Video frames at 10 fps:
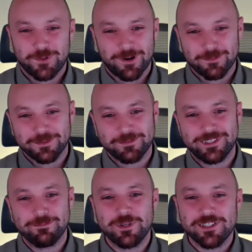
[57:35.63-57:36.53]

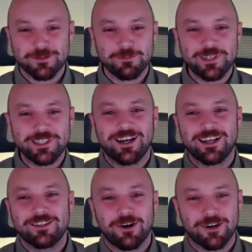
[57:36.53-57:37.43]
Probably some
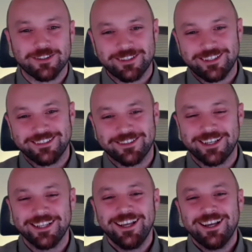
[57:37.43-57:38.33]
midnight gardening,
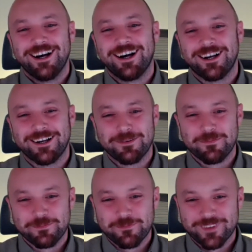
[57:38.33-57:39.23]
right? Right. Um,
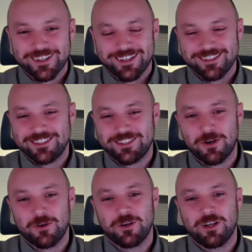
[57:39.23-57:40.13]
so
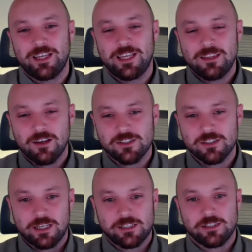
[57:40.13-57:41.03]
it
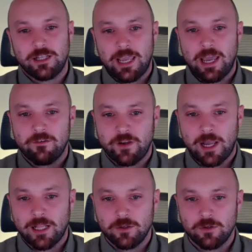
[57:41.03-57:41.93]
doesn't necessarily have
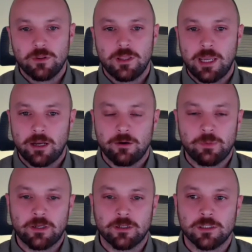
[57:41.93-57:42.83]
value there
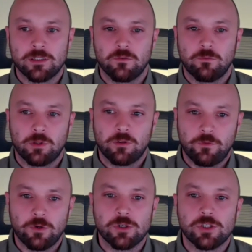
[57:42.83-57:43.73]
because, well,
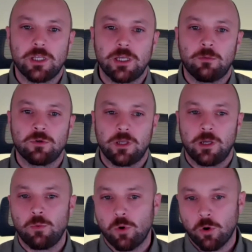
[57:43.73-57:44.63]
first it was
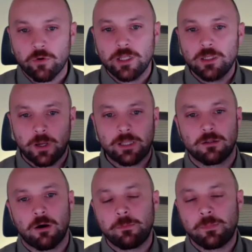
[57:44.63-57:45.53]
it already
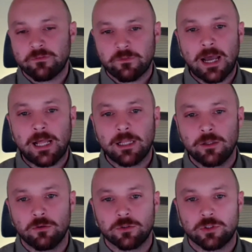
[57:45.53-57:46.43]
went up in
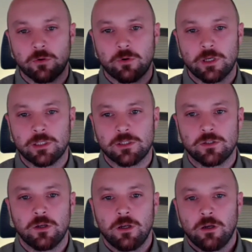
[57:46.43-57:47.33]
value, so it's
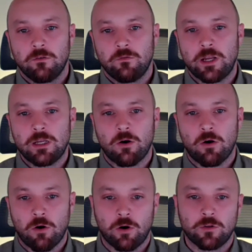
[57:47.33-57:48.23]
very
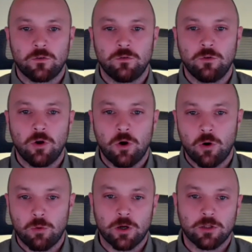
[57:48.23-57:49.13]
hard to know
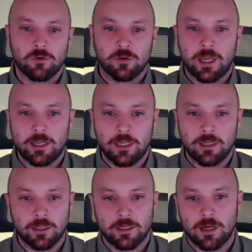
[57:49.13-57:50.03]
what you're getting,
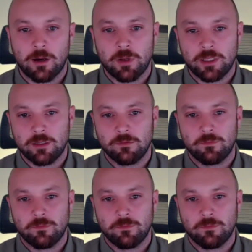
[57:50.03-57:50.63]
like how many